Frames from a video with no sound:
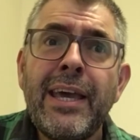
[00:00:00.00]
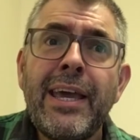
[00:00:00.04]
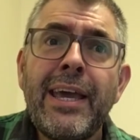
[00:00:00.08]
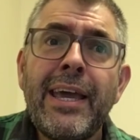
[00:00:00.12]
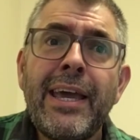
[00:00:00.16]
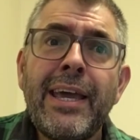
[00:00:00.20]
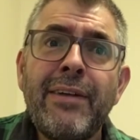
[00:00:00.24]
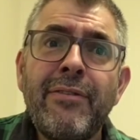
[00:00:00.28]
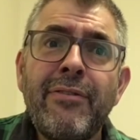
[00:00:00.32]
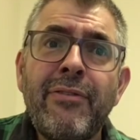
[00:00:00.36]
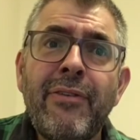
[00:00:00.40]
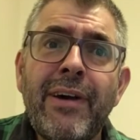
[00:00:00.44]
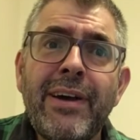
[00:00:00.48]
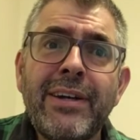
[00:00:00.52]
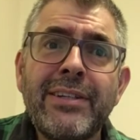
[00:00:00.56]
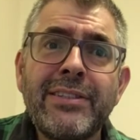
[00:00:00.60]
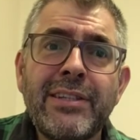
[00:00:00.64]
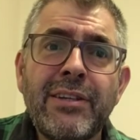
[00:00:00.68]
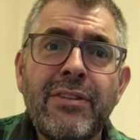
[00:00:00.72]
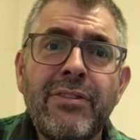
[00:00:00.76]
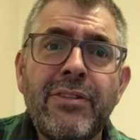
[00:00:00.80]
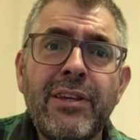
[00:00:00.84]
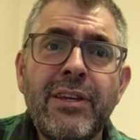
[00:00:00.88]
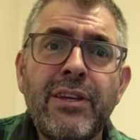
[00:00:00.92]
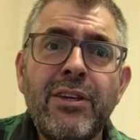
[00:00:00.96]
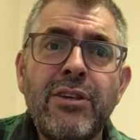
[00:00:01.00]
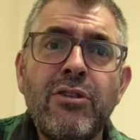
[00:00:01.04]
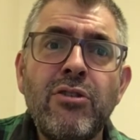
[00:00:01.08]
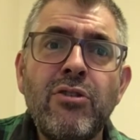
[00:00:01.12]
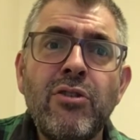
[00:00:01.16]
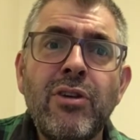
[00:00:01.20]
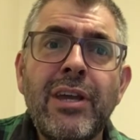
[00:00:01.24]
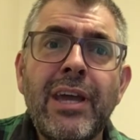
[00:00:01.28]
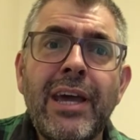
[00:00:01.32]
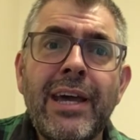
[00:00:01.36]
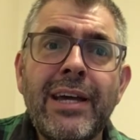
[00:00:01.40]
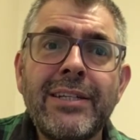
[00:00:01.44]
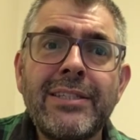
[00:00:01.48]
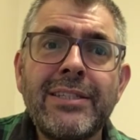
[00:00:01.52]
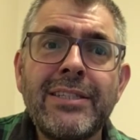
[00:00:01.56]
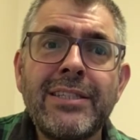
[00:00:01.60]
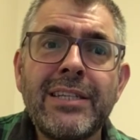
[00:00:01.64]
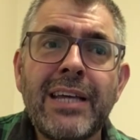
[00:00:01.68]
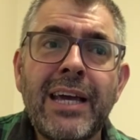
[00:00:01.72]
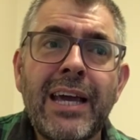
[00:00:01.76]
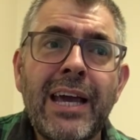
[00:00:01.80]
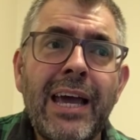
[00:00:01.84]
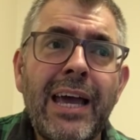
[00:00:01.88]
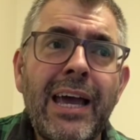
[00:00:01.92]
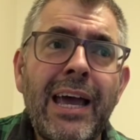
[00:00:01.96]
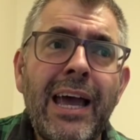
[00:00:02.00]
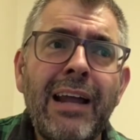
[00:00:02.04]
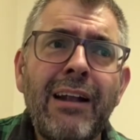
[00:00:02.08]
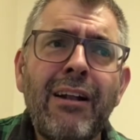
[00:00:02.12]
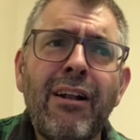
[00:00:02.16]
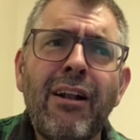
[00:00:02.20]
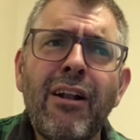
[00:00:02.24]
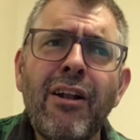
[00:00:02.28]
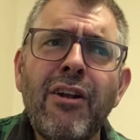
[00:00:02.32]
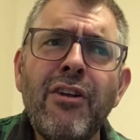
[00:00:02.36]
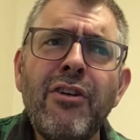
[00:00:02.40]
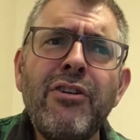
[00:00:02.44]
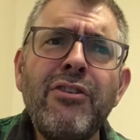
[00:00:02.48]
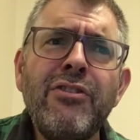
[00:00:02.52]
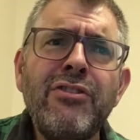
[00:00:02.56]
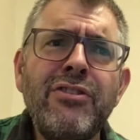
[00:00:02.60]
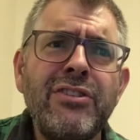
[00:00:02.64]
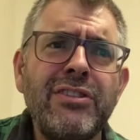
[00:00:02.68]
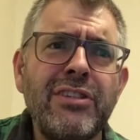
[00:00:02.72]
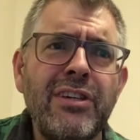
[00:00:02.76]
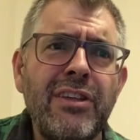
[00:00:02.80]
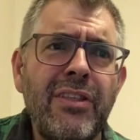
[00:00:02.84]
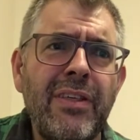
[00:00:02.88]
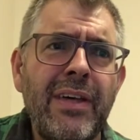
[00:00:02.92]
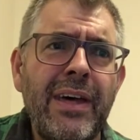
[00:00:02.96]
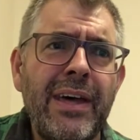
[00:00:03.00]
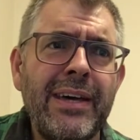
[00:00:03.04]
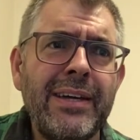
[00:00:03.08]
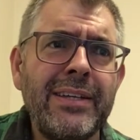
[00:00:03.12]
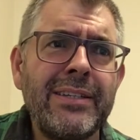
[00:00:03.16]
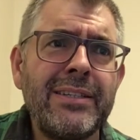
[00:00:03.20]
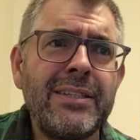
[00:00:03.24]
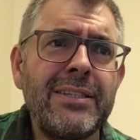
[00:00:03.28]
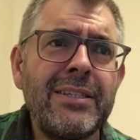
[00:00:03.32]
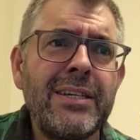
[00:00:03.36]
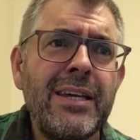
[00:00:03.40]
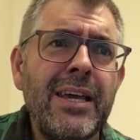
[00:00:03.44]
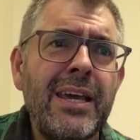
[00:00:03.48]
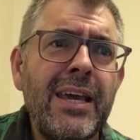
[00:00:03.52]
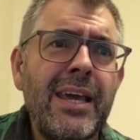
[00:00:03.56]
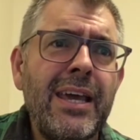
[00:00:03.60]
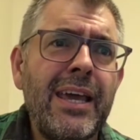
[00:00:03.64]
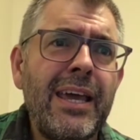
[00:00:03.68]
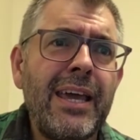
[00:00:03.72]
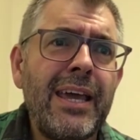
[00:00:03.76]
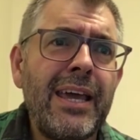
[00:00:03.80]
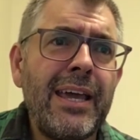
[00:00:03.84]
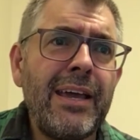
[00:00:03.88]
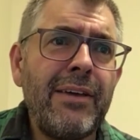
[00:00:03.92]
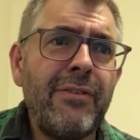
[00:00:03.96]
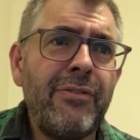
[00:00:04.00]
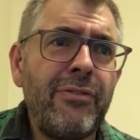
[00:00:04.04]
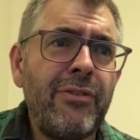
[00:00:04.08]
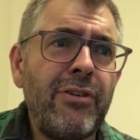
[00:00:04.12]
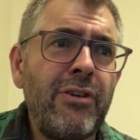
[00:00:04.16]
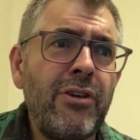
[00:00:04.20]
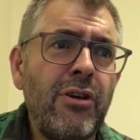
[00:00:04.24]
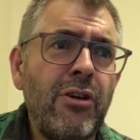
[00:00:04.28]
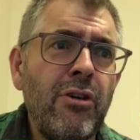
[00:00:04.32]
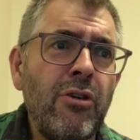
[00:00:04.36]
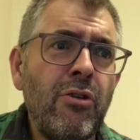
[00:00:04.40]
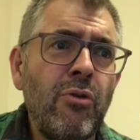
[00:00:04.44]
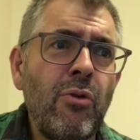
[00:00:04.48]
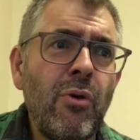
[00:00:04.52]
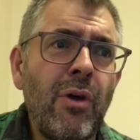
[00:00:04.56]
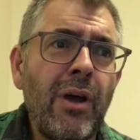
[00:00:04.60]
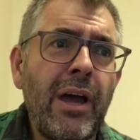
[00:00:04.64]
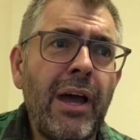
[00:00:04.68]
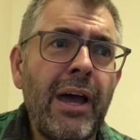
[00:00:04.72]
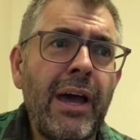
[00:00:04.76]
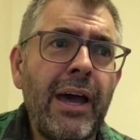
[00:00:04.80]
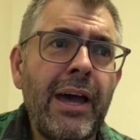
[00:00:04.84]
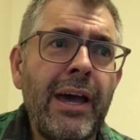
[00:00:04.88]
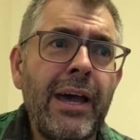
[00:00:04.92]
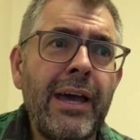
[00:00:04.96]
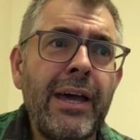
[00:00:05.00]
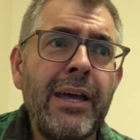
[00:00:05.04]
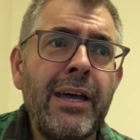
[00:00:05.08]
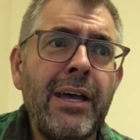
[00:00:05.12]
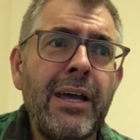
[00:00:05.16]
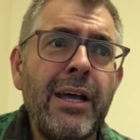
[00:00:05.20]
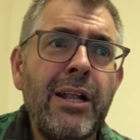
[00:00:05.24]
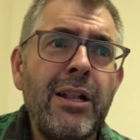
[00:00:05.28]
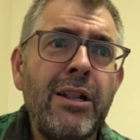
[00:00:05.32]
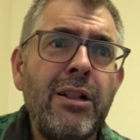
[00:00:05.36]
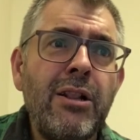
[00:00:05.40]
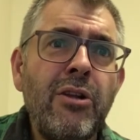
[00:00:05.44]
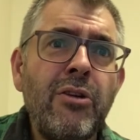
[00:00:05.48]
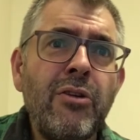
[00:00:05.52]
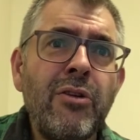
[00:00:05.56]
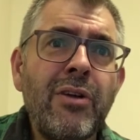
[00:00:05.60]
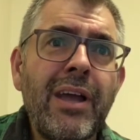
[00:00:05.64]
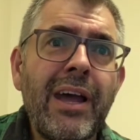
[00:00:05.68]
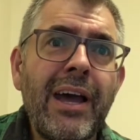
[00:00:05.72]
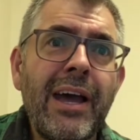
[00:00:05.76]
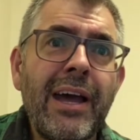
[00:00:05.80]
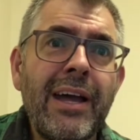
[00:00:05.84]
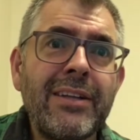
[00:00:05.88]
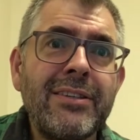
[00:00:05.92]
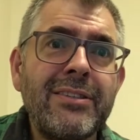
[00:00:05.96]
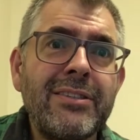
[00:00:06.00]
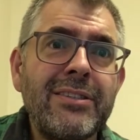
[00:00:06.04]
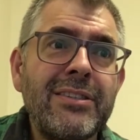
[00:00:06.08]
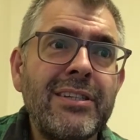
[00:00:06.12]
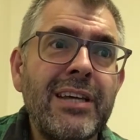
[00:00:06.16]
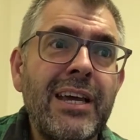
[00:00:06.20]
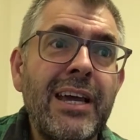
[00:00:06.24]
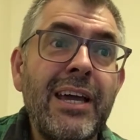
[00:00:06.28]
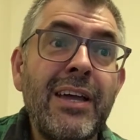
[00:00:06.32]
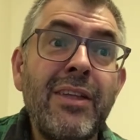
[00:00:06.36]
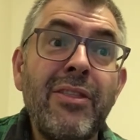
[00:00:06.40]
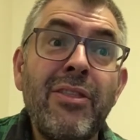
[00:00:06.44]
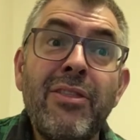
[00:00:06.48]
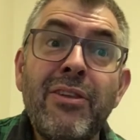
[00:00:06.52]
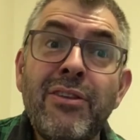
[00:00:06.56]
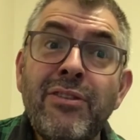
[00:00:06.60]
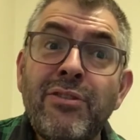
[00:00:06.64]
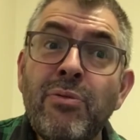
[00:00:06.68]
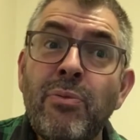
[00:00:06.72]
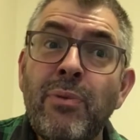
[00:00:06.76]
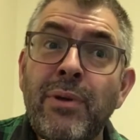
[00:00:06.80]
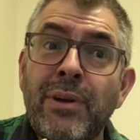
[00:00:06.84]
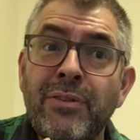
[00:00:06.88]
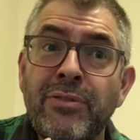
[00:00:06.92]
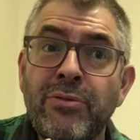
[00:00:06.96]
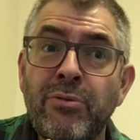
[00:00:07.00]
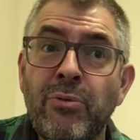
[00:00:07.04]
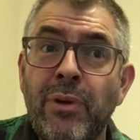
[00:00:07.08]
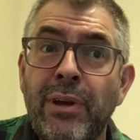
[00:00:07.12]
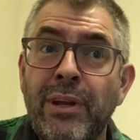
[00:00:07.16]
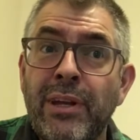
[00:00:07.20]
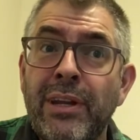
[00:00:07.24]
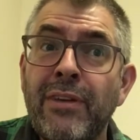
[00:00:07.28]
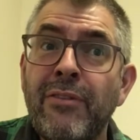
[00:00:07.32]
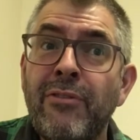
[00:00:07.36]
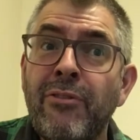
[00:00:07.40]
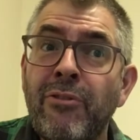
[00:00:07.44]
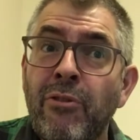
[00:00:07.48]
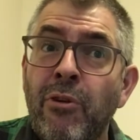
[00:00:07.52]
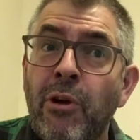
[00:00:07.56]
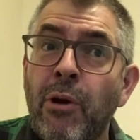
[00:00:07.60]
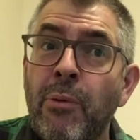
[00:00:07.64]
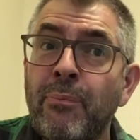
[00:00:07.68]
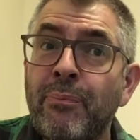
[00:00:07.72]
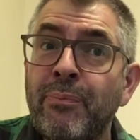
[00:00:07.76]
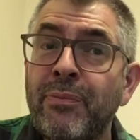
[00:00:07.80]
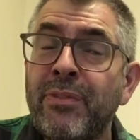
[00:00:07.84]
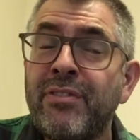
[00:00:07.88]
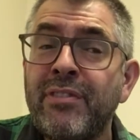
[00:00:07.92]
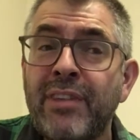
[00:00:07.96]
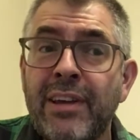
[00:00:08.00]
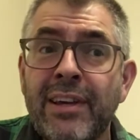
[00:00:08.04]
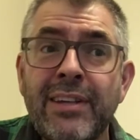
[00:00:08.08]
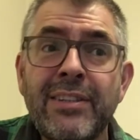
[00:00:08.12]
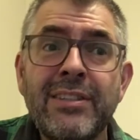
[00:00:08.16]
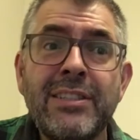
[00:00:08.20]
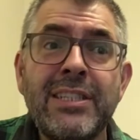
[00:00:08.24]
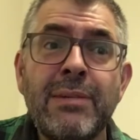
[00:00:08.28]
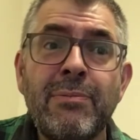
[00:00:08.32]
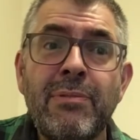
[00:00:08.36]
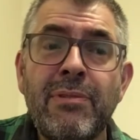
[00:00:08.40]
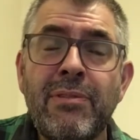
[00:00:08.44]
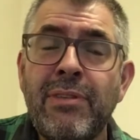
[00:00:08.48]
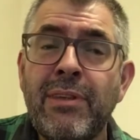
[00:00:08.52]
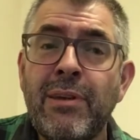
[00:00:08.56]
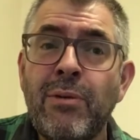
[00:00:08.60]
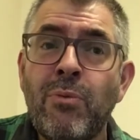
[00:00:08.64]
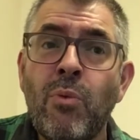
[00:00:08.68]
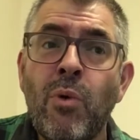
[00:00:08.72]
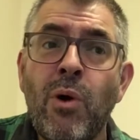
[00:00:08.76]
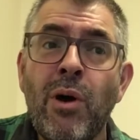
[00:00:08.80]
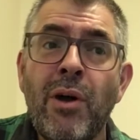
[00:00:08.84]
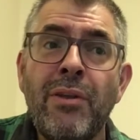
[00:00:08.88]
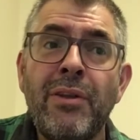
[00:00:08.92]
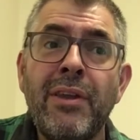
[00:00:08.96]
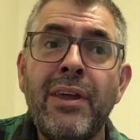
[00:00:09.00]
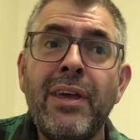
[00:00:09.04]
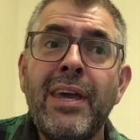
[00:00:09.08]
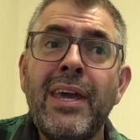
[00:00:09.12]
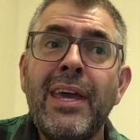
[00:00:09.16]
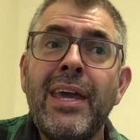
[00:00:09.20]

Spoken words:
In fact, I think you get a clue to that if you look at this week's reading from 2 Timothy 1